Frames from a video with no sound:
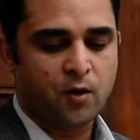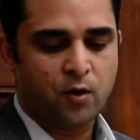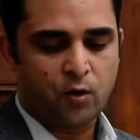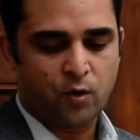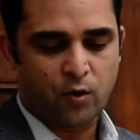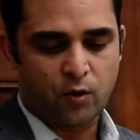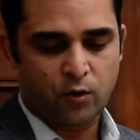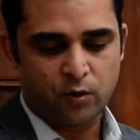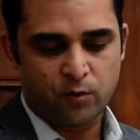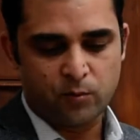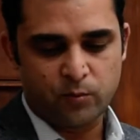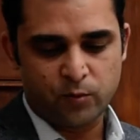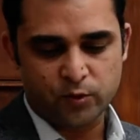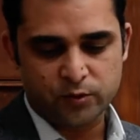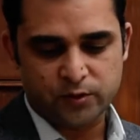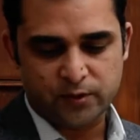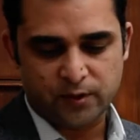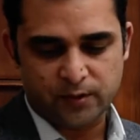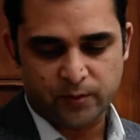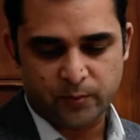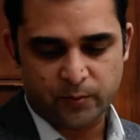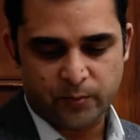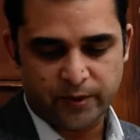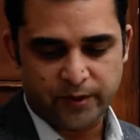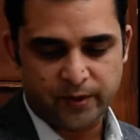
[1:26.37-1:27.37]
almost at
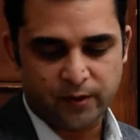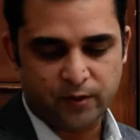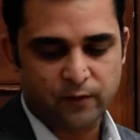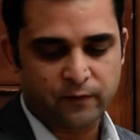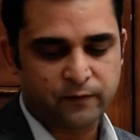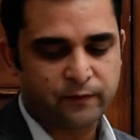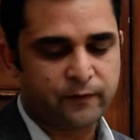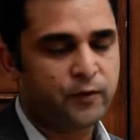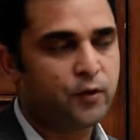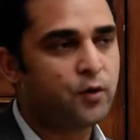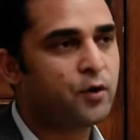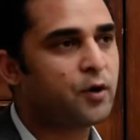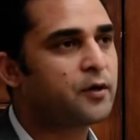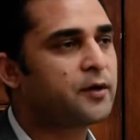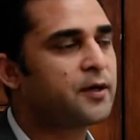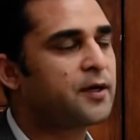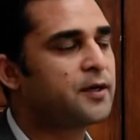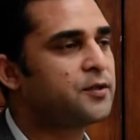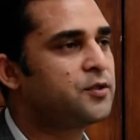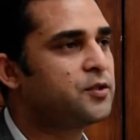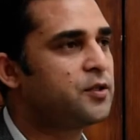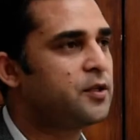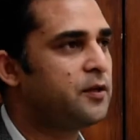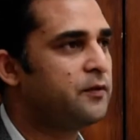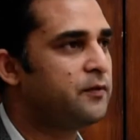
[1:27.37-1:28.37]
the brink of not
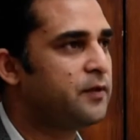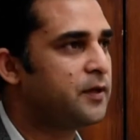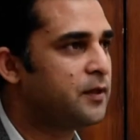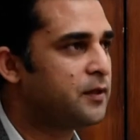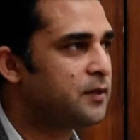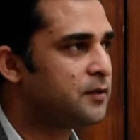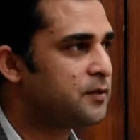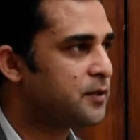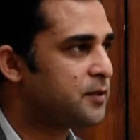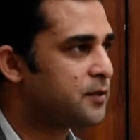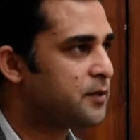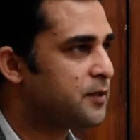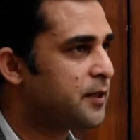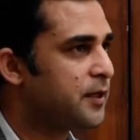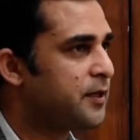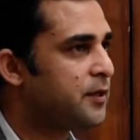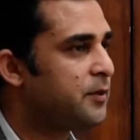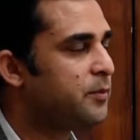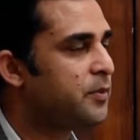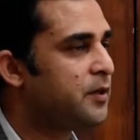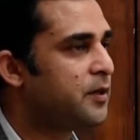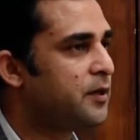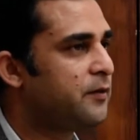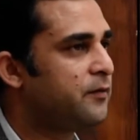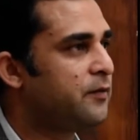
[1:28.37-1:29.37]
achieving the
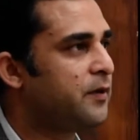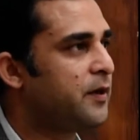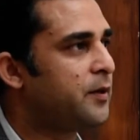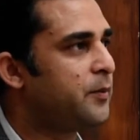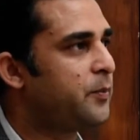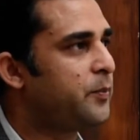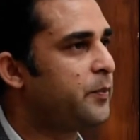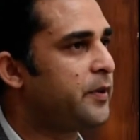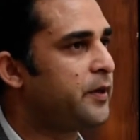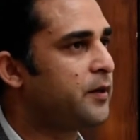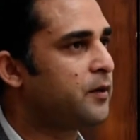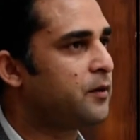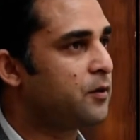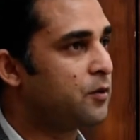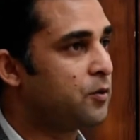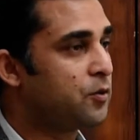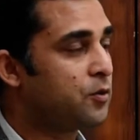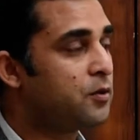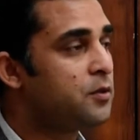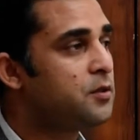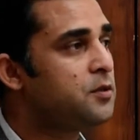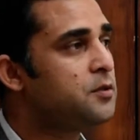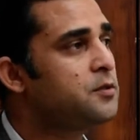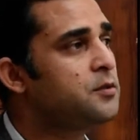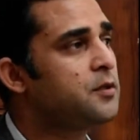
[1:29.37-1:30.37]
sustainable development
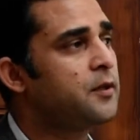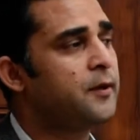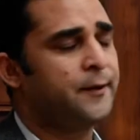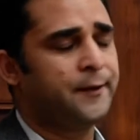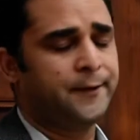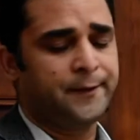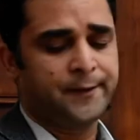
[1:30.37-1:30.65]
goals.